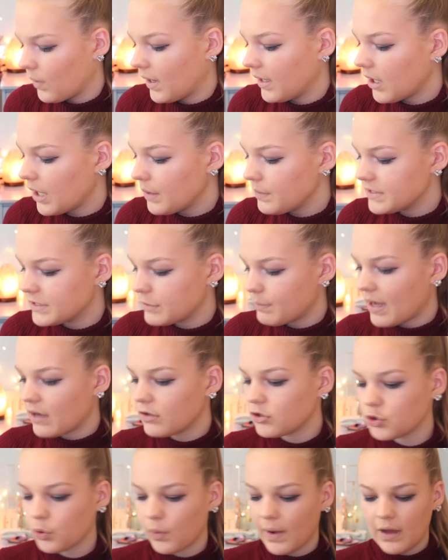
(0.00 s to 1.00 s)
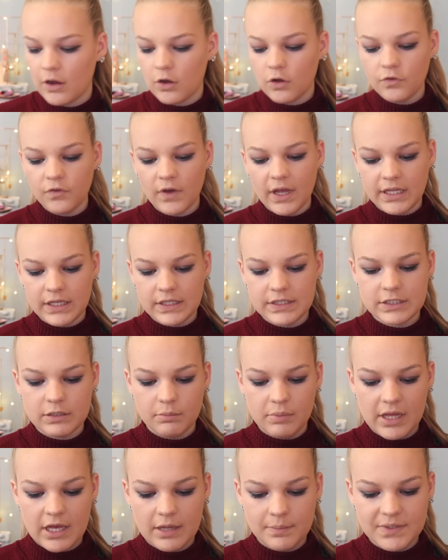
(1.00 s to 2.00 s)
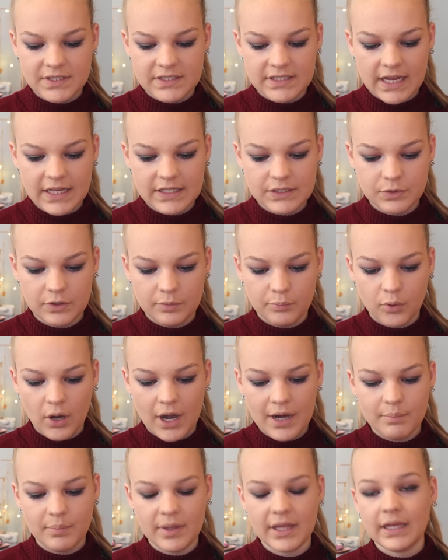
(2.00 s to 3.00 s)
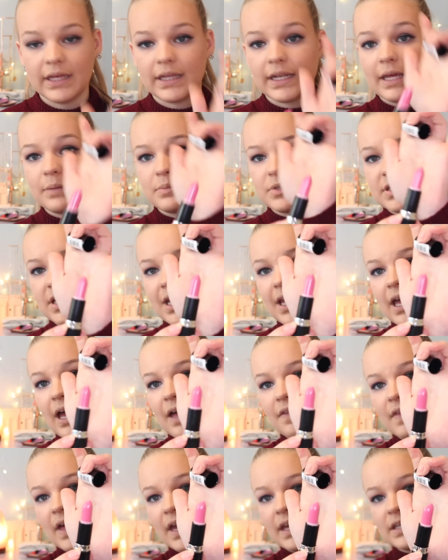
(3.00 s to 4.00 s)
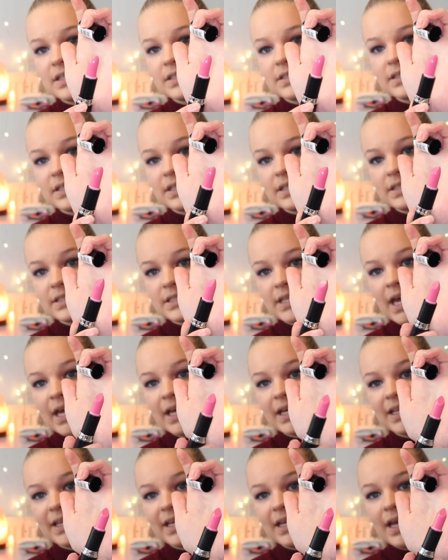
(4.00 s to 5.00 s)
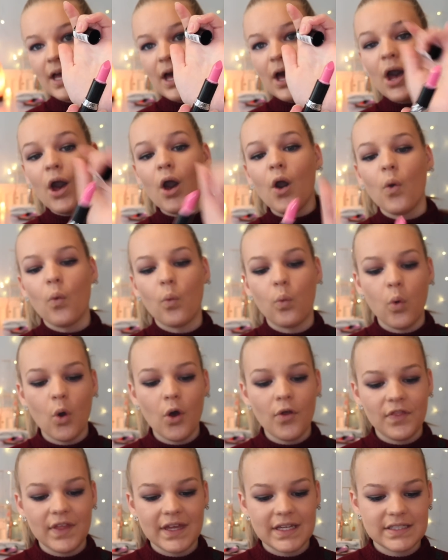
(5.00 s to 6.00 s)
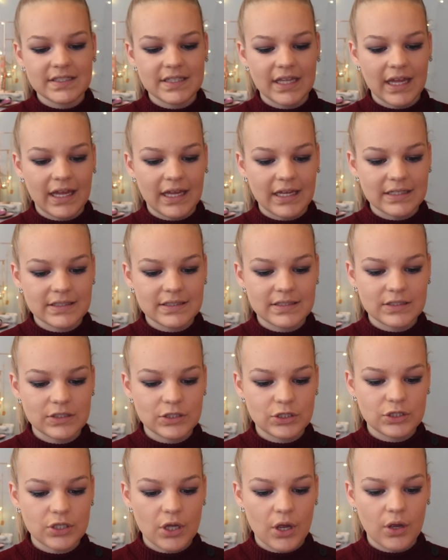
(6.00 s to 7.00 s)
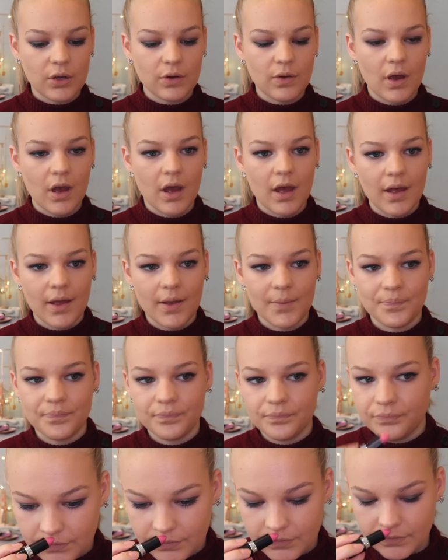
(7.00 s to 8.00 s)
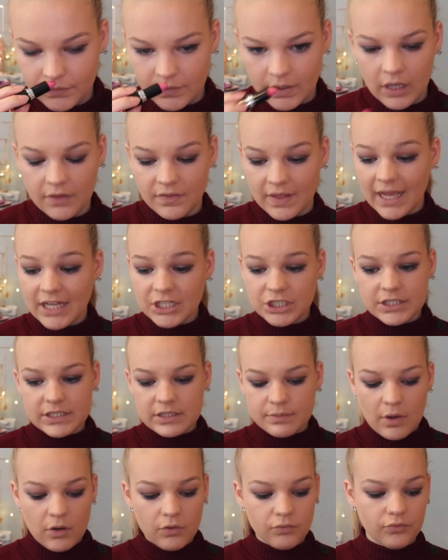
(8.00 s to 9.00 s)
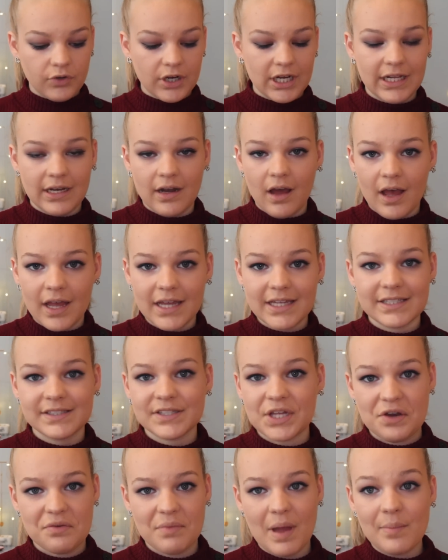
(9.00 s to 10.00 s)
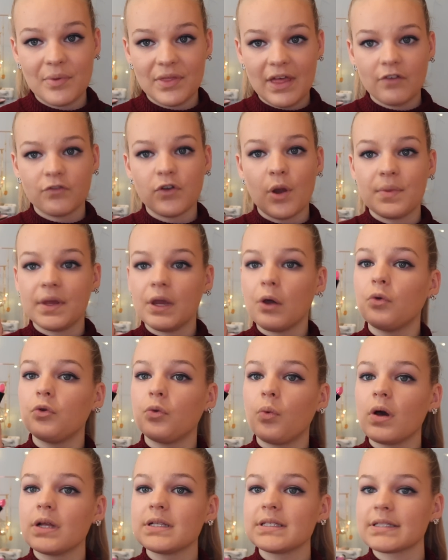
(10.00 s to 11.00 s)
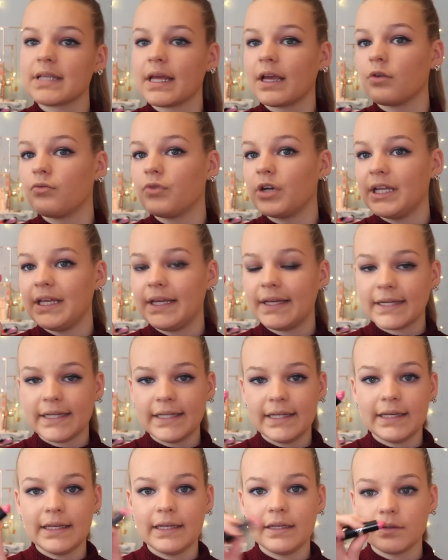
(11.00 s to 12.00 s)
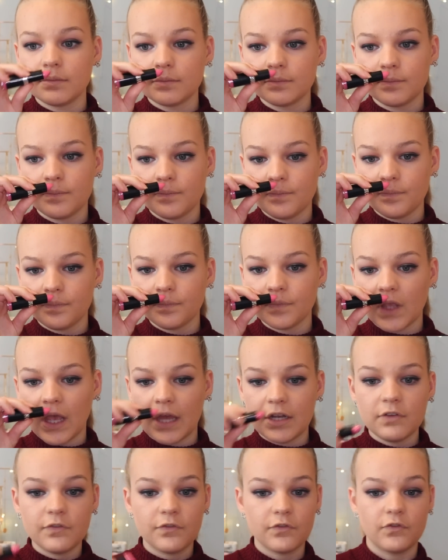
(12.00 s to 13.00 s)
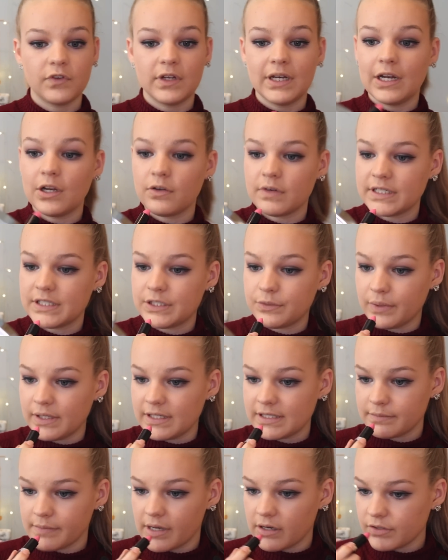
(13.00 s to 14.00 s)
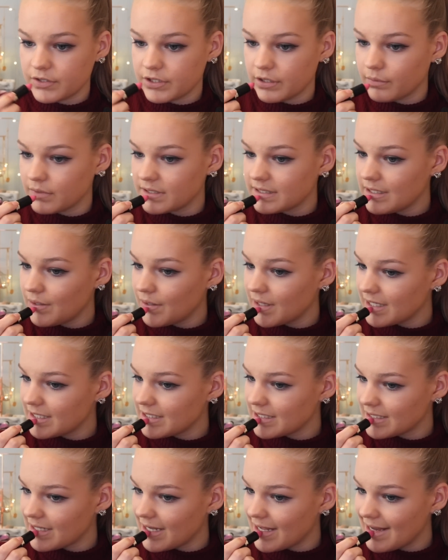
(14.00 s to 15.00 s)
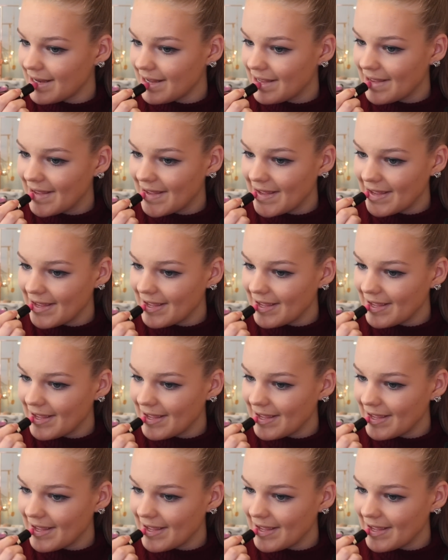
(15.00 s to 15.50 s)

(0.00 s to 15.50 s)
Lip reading: When I was about 12, I used to be obsessed with bright pink lipstick, and that is exactly what this is. So they actually smell really nice. I remember that from the old ones. It's like a really clean, kind of vanilla-y sweet smell, so we'll see what this is like.